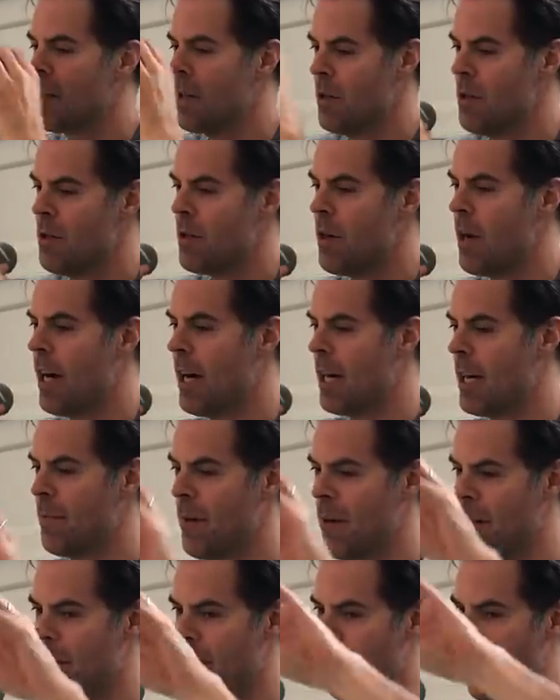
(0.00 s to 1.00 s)
can you talk
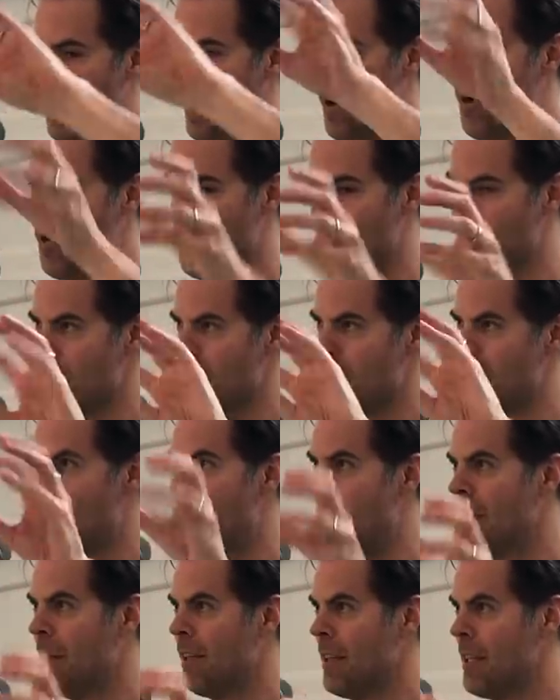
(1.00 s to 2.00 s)
about how you're
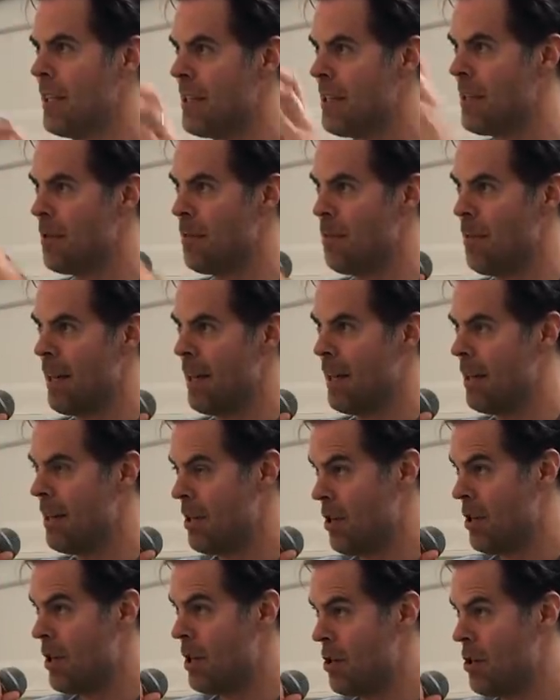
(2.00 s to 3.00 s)
dialing to make
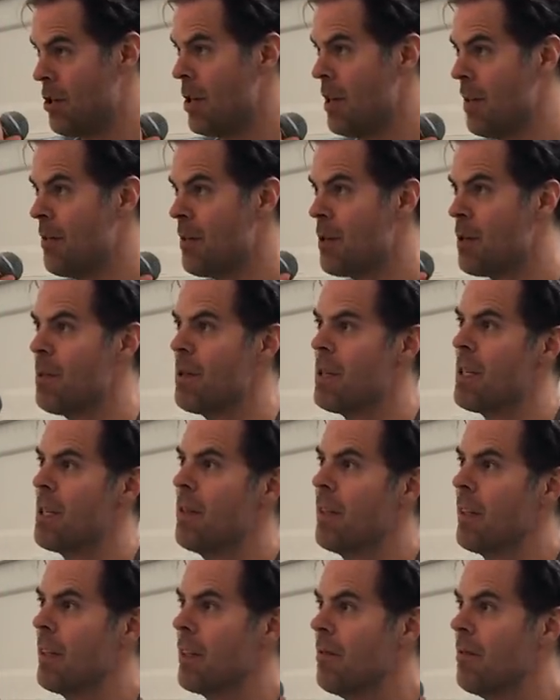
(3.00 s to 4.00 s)
to achieve specific